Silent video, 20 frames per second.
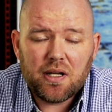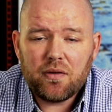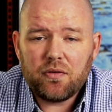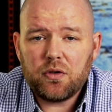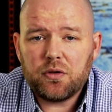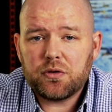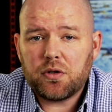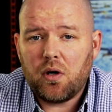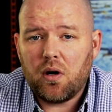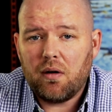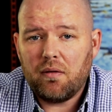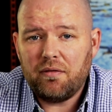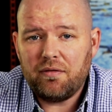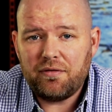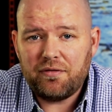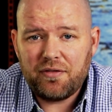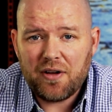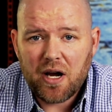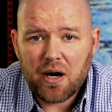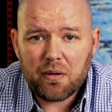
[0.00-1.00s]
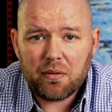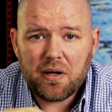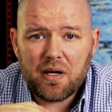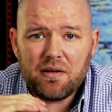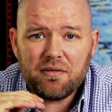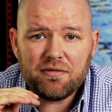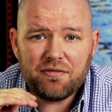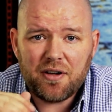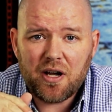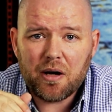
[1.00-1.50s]
levels are very,
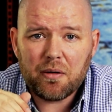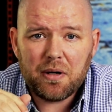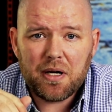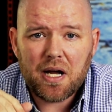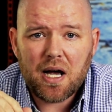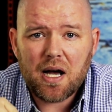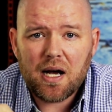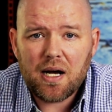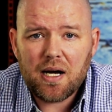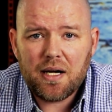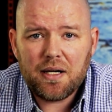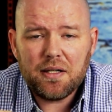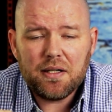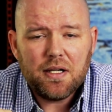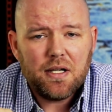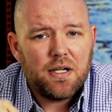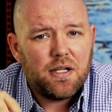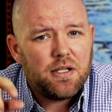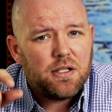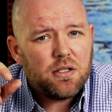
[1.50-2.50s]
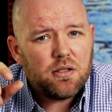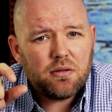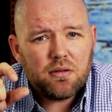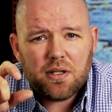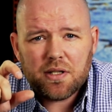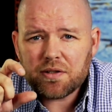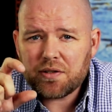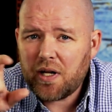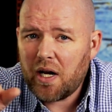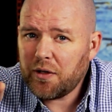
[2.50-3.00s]
very high.
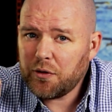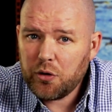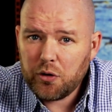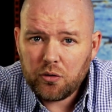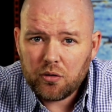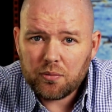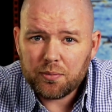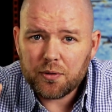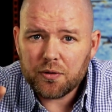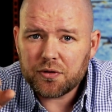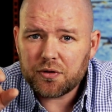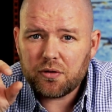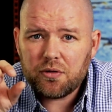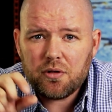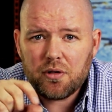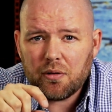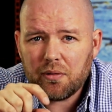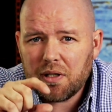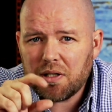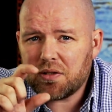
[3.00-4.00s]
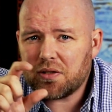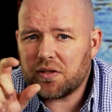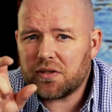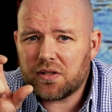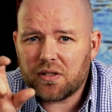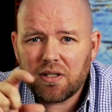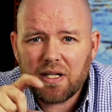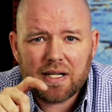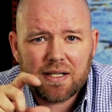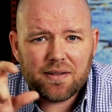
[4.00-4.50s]
It's not tunable, so you don't get to
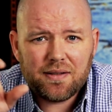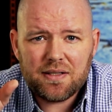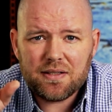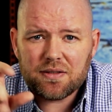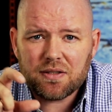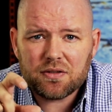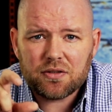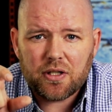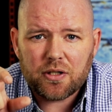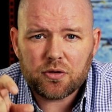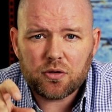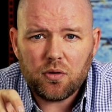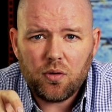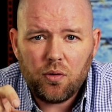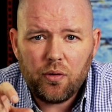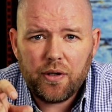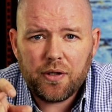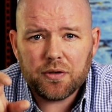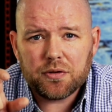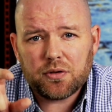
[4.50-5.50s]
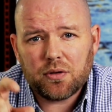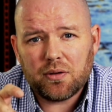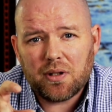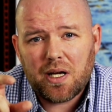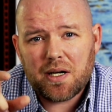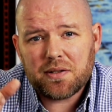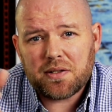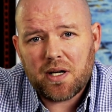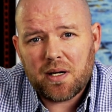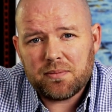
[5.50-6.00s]
select these essential oils. So a
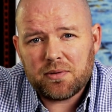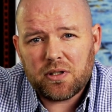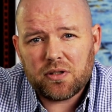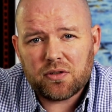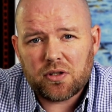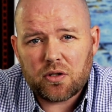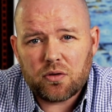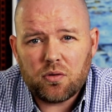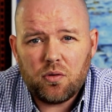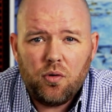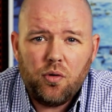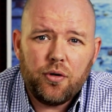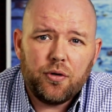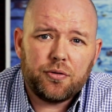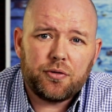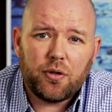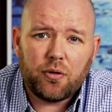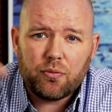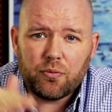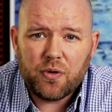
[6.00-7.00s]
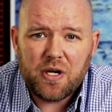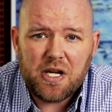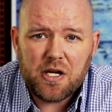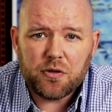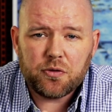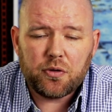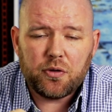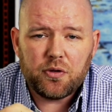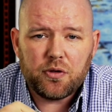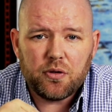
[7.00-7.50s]
lot of times the essential oils are
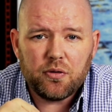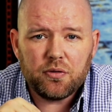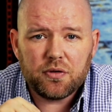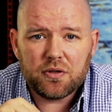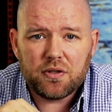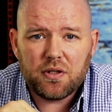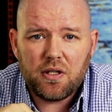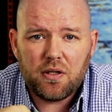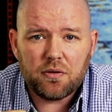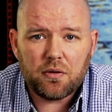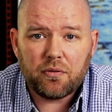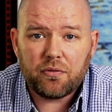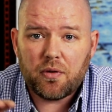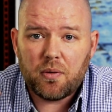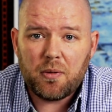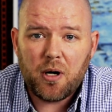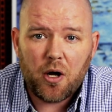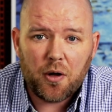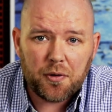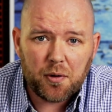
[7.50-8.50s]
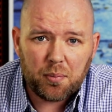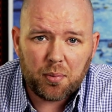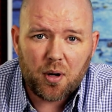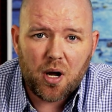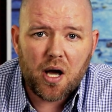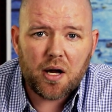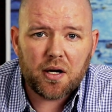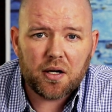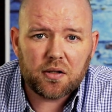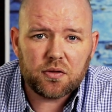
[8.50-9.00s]
reintroduced either from other
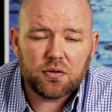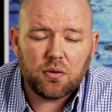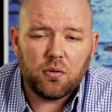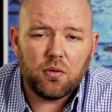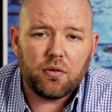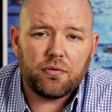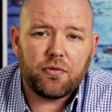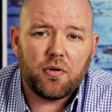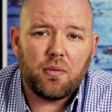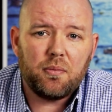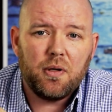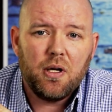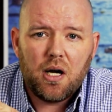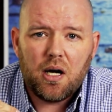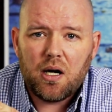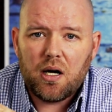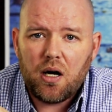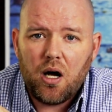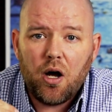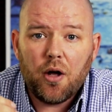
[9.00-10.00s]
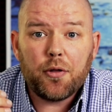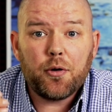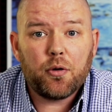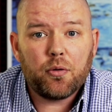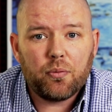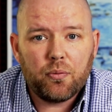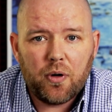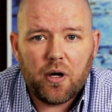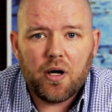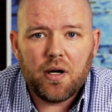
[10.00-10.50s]
products or from other
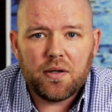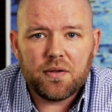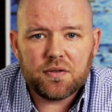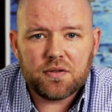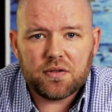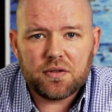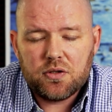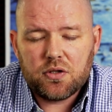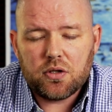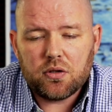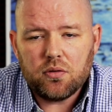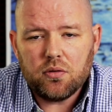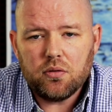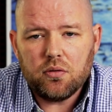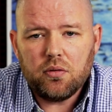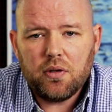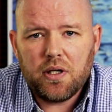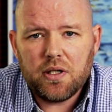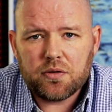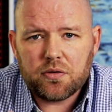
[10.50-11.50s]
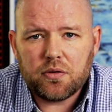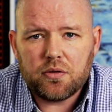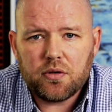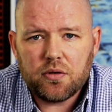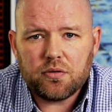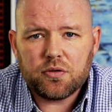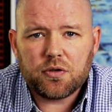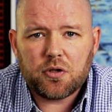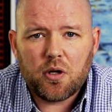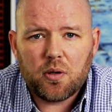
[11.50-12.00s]
runs to
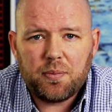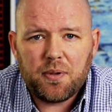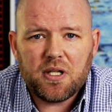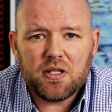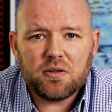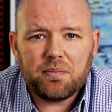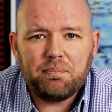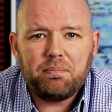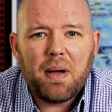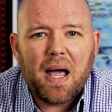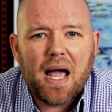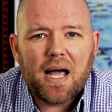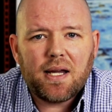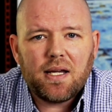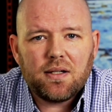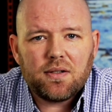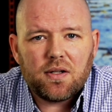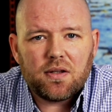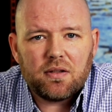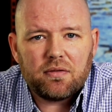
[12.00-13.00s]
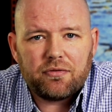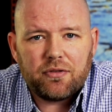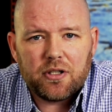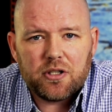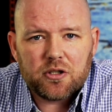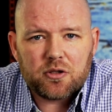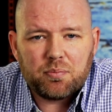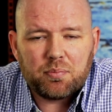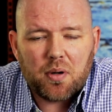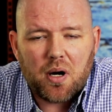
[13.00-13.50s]
introduce terpenes back into the
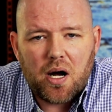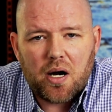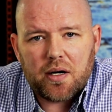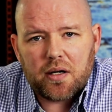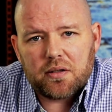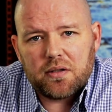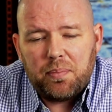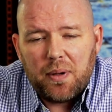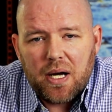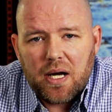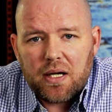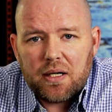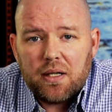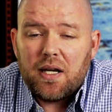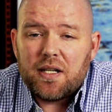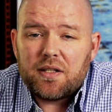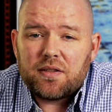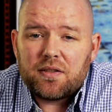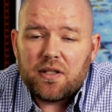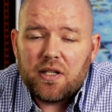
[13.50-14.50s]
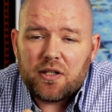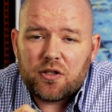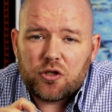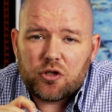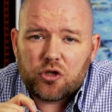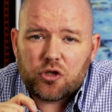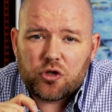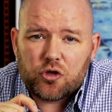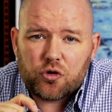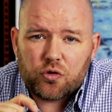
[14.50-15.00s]
finished product. But it's
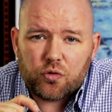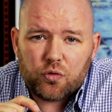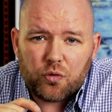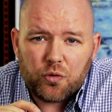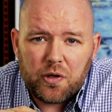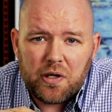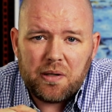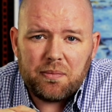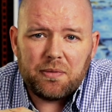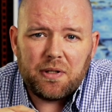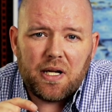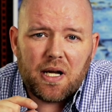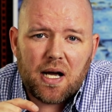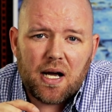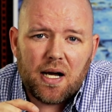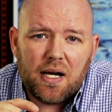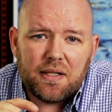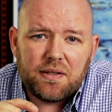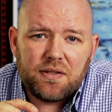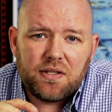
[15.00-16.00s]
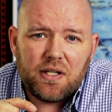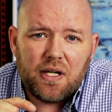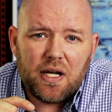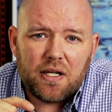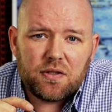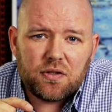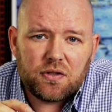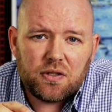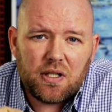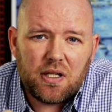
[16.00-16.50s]
extremely high
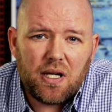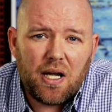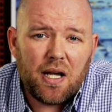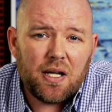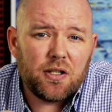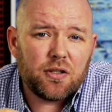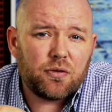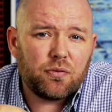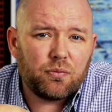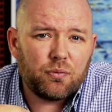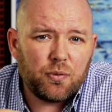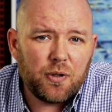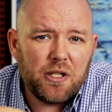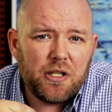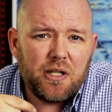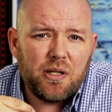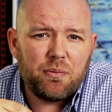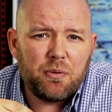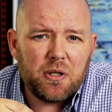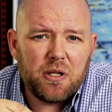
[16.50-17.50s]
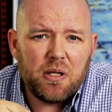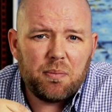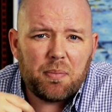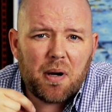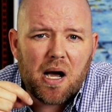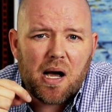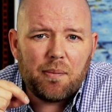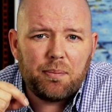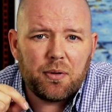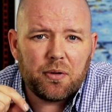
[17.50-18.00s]
THC, and it's really, really
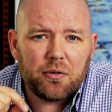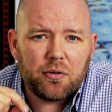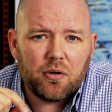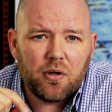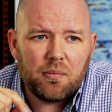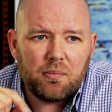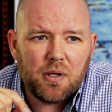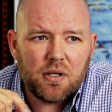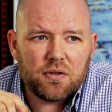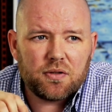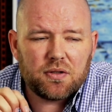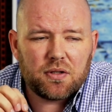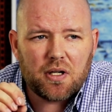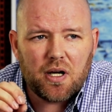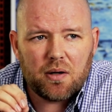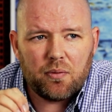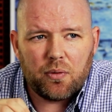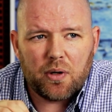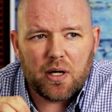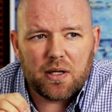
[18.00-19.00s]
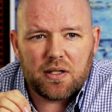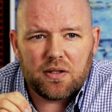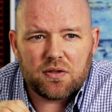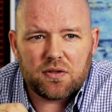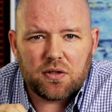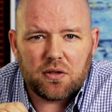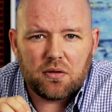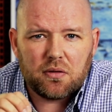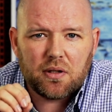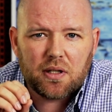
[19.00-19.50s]
popular amongst kind of what I
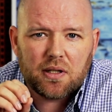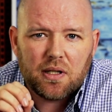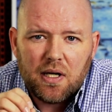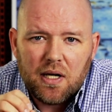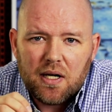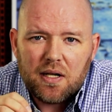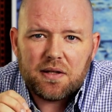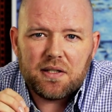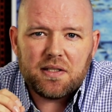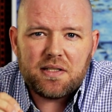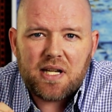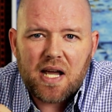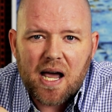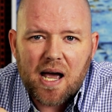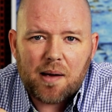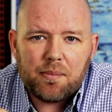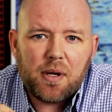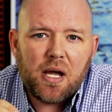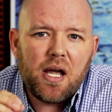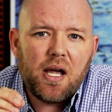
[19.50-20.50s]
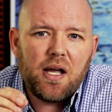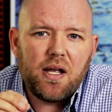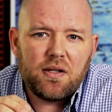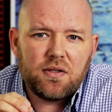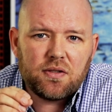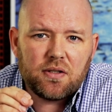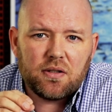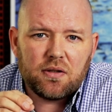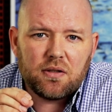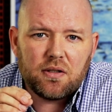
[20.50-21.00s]
consider like the dab
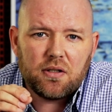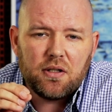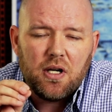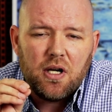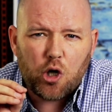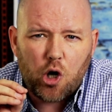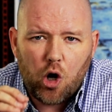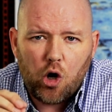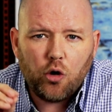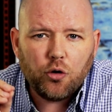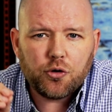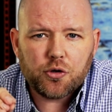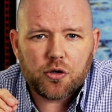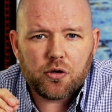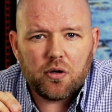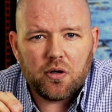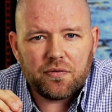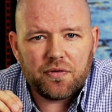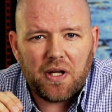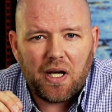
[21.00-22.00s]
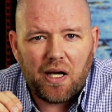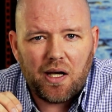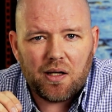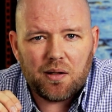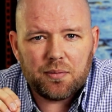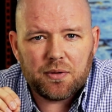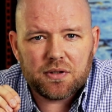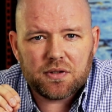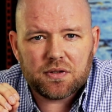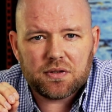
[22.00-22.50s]
heads, and the culture of
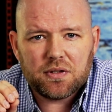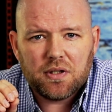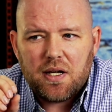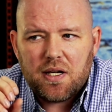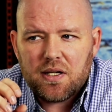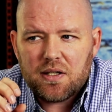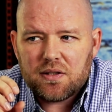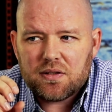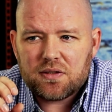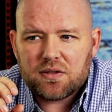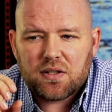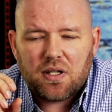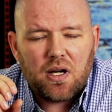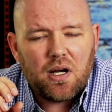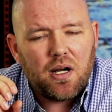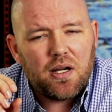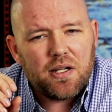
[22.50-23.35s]
cannabis is